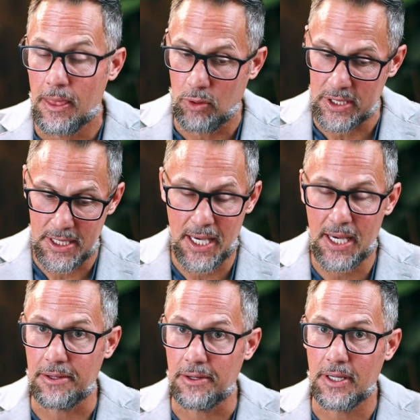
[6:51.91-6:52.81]
once
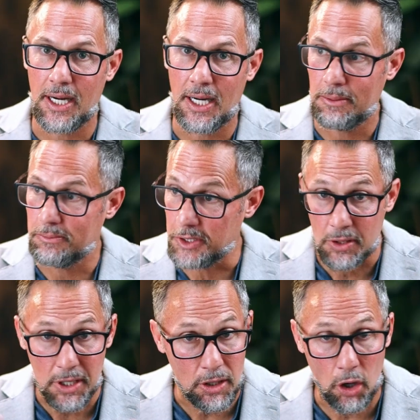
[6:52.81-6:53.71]
again, um,
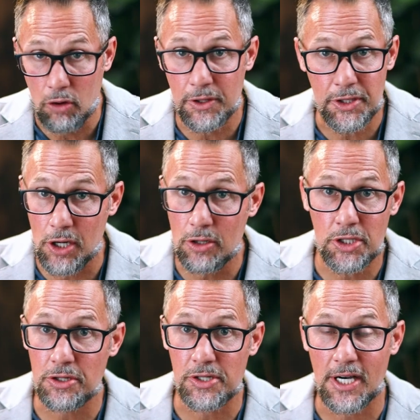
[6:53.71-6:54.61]
you can
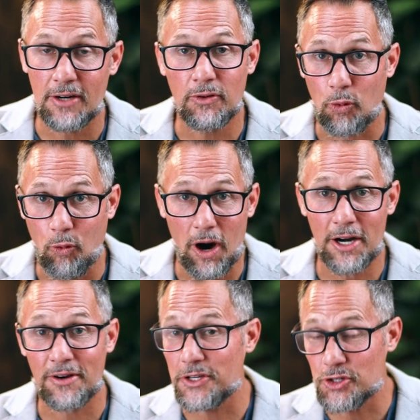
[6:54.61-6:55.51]
overdose yourself with
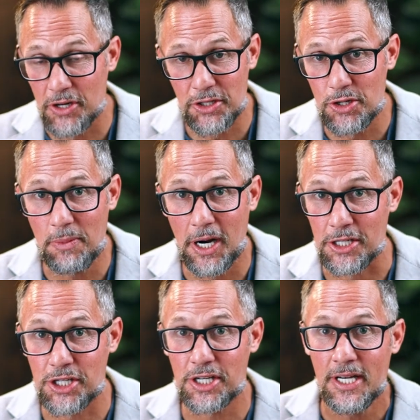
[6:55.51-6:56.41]
water if you drink too
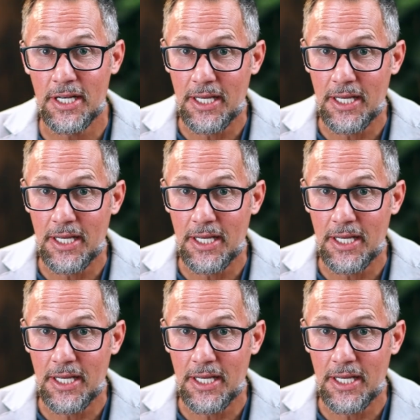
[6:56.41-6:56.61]
much,